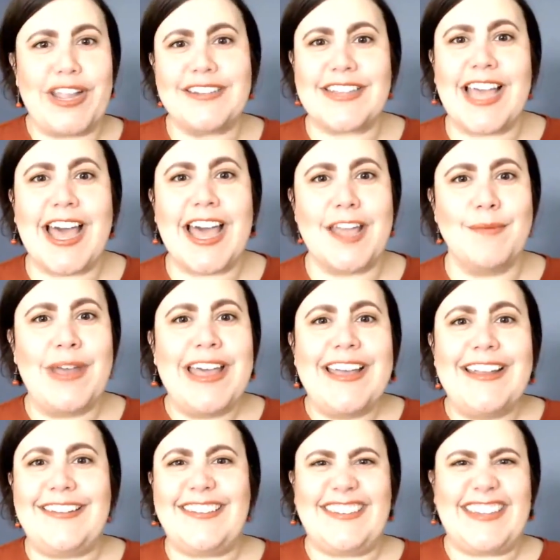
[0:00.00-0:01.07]
time
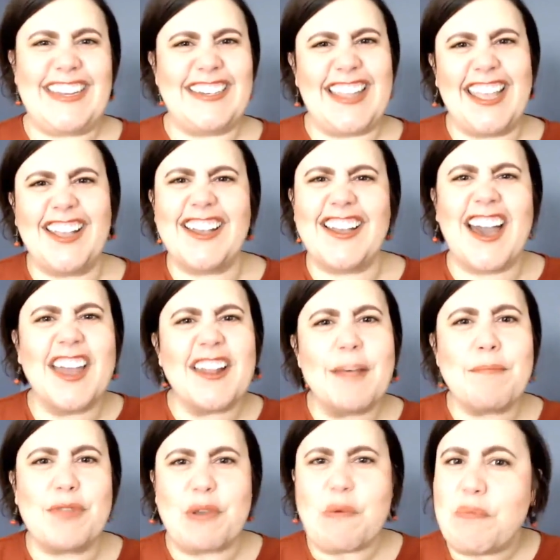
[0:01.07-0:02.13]
to sit and like cuddle
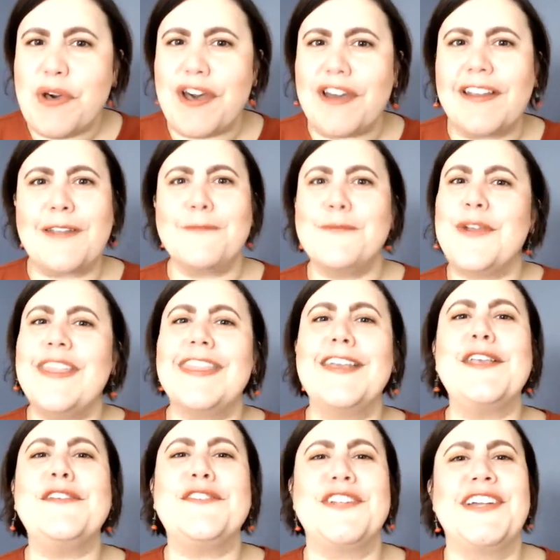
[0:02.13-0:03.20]
up with a book, and we
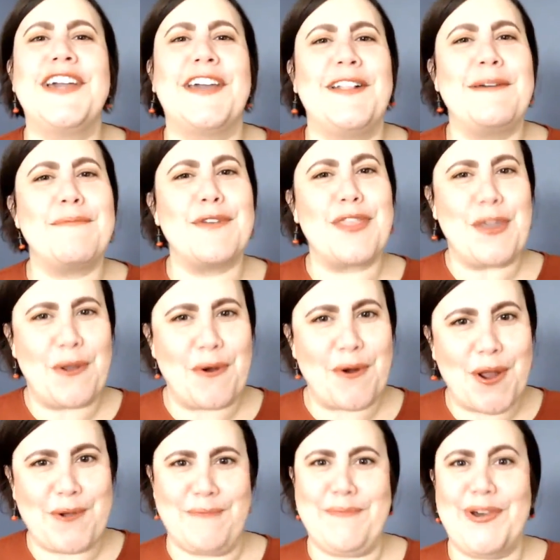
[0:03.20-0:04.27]
think you should cuddle up with
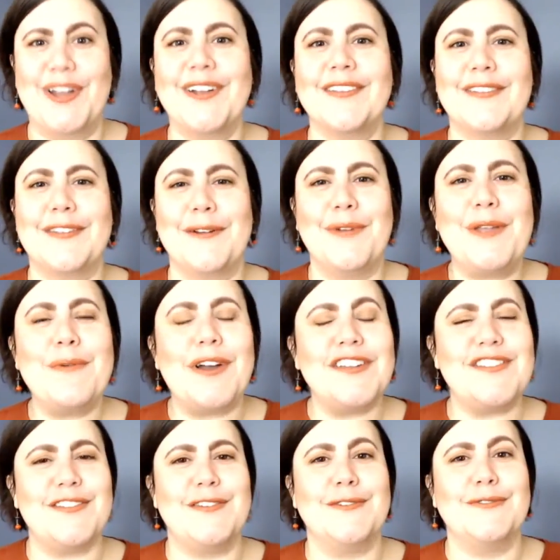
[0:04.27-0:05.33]
your own book. So we
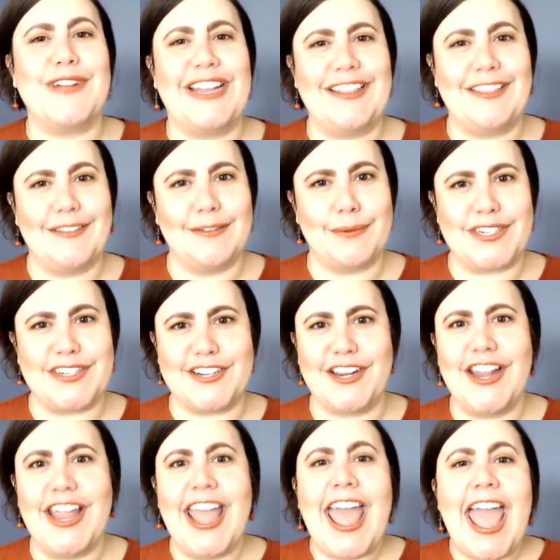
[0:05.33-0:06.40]
want you to write this
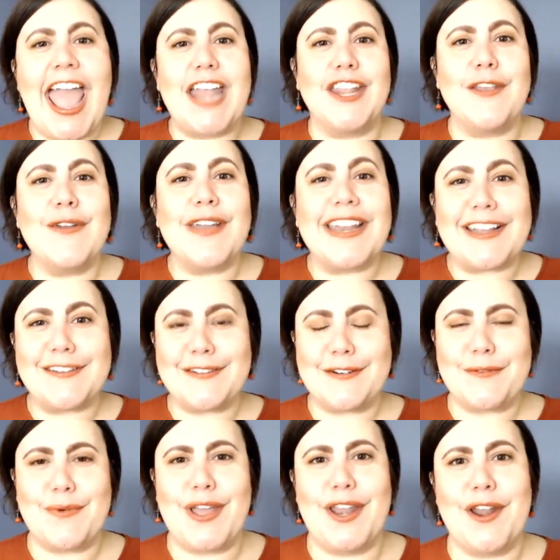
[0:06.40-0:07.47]
winter. And you can enter
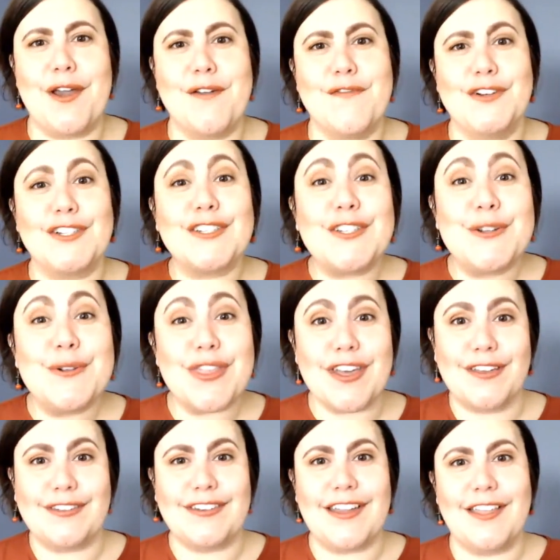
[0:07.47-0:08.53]
to win over
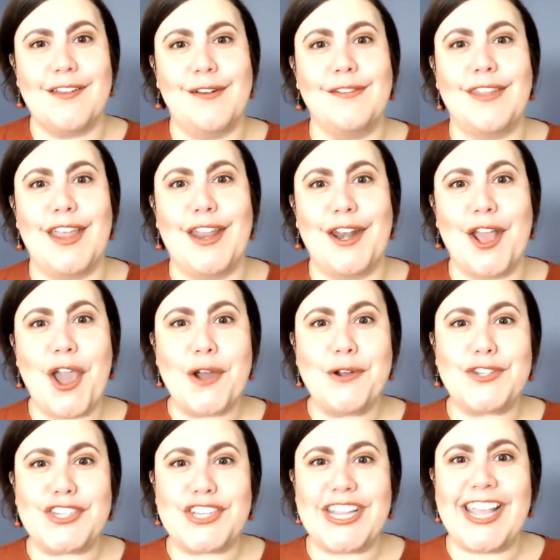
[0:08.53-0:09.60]
$2,000 in
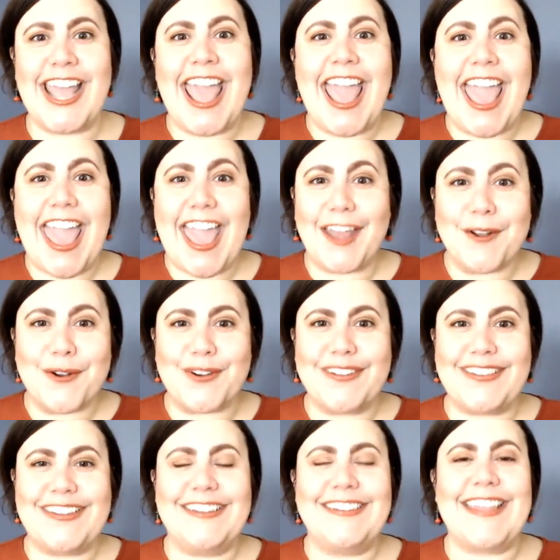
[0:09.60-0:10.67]
coaching and
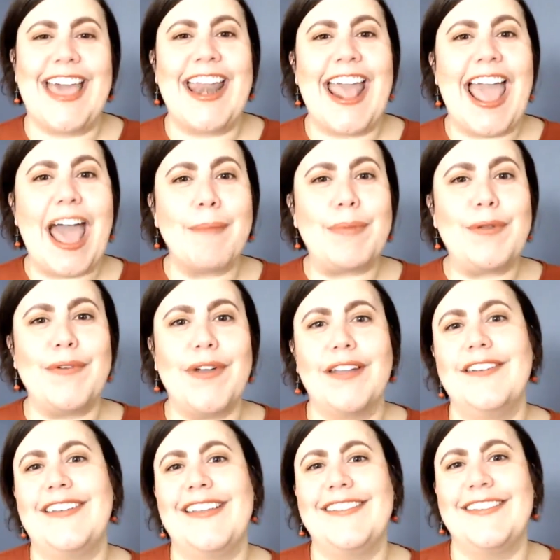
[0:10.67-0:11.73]
courses at
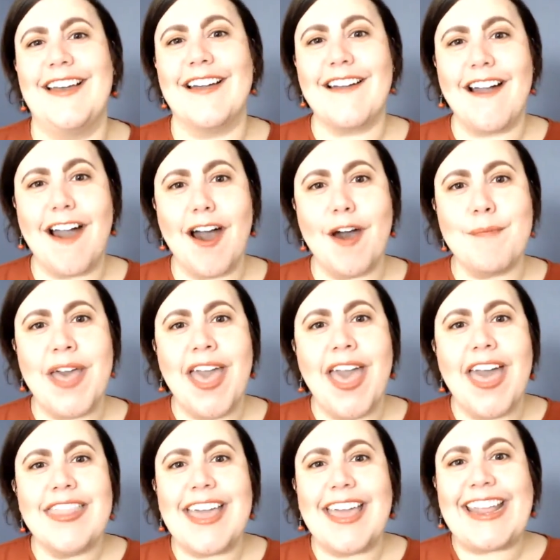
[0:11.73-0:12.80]
happywriterdays.com.
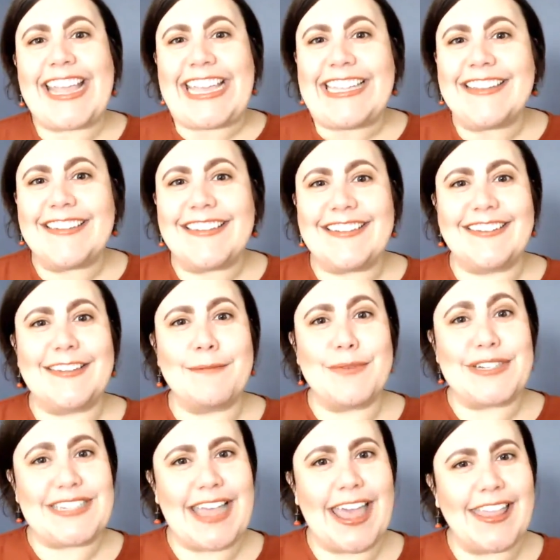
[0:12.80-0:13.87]
That ends
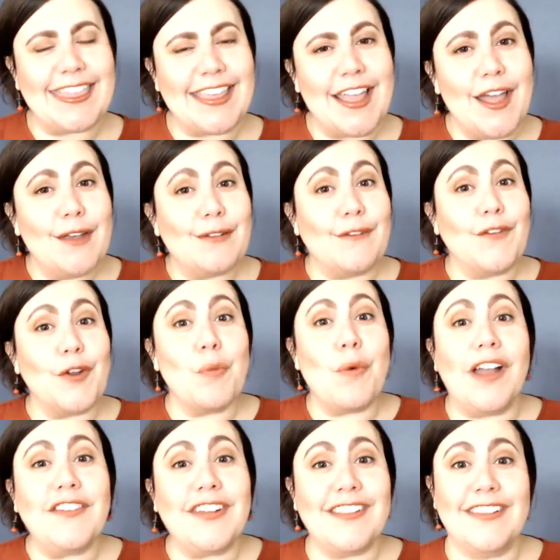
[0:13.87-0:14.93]
December 10th. So if you're
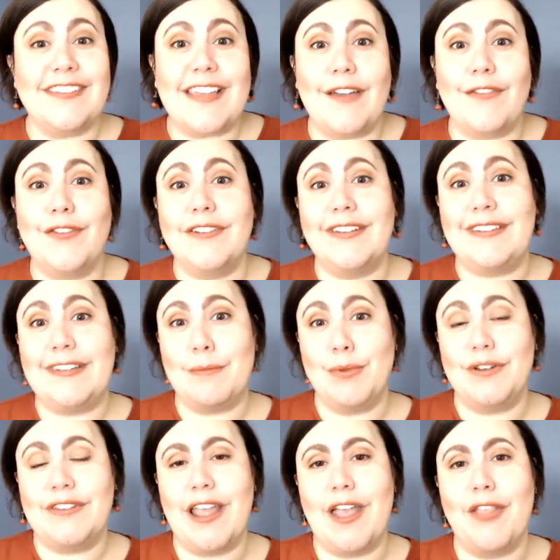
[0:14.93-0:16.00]
watching this after December
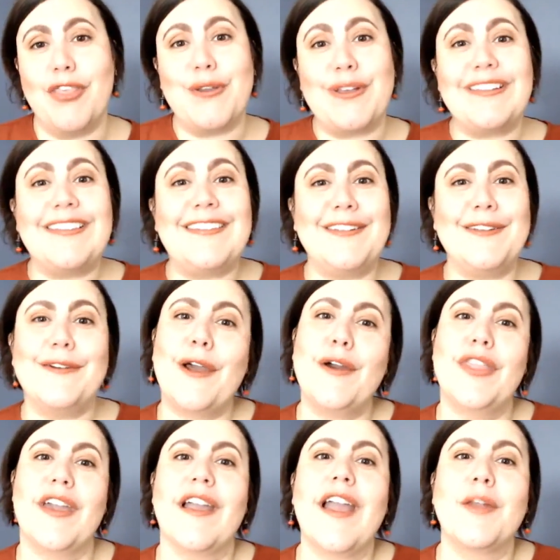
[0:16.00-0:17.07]
10th, you can still
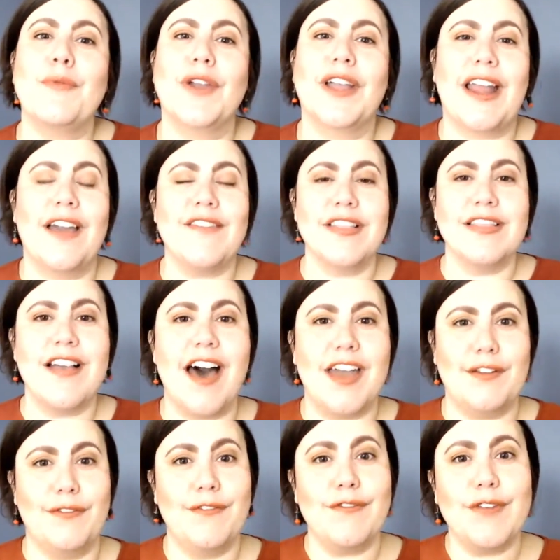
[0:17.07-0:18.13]
go there, and we're going to have a
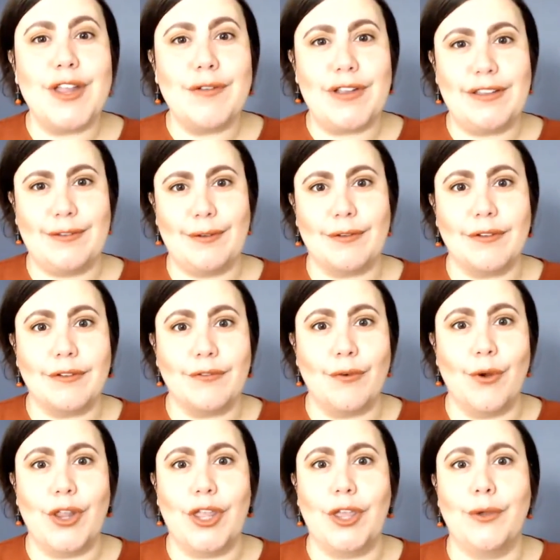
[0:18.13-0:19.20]
lot of free resources
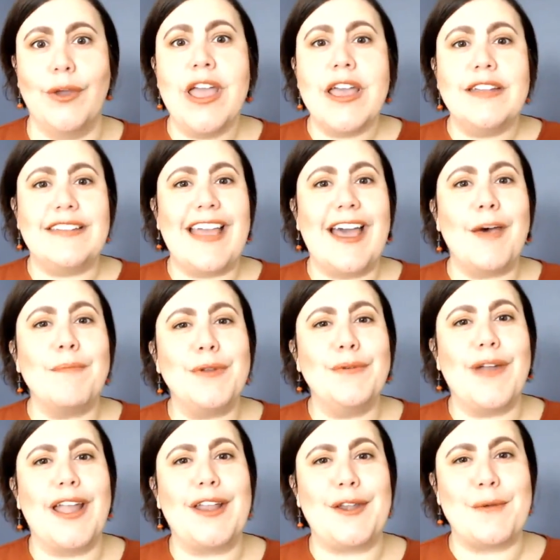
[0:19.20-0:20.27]
for you to help you
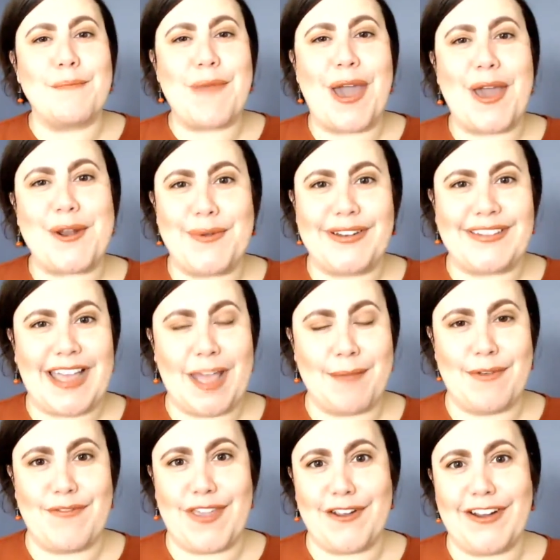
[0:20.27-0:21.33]
write no matter what
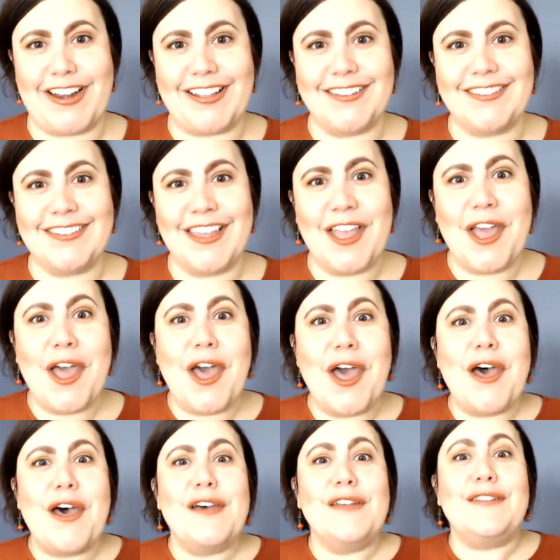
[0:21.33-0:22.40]
time of year it is.
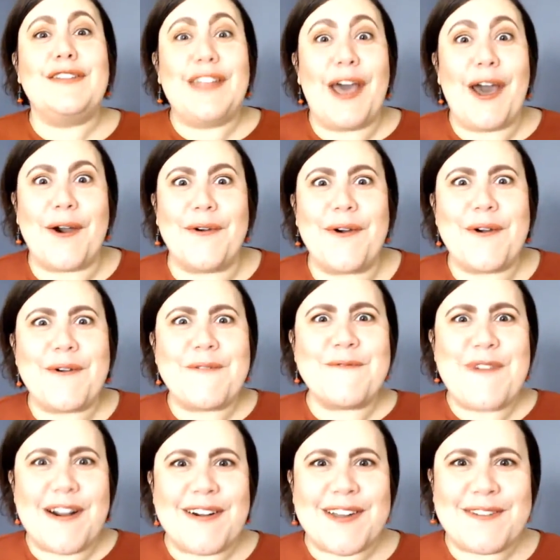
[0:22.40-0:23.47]
So
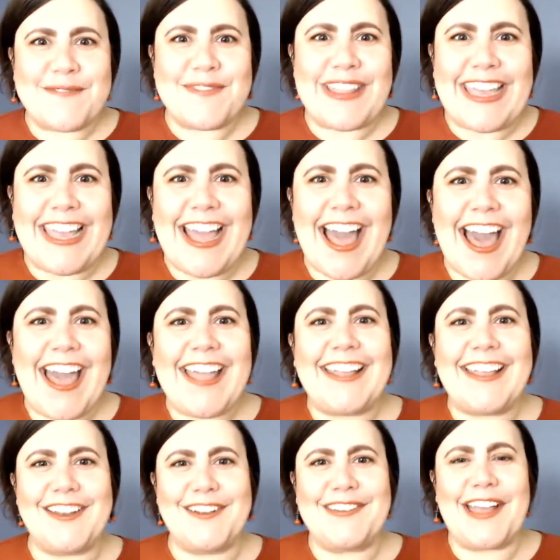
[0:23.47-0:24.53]
welcome, Leigh. Hi,
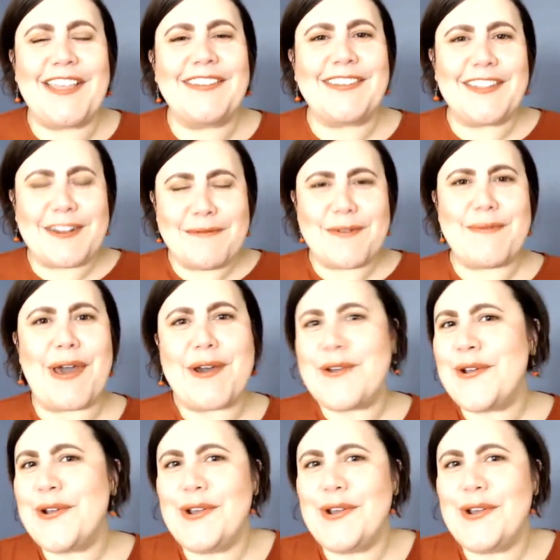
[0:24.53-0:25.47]
can you tell us a little bit about who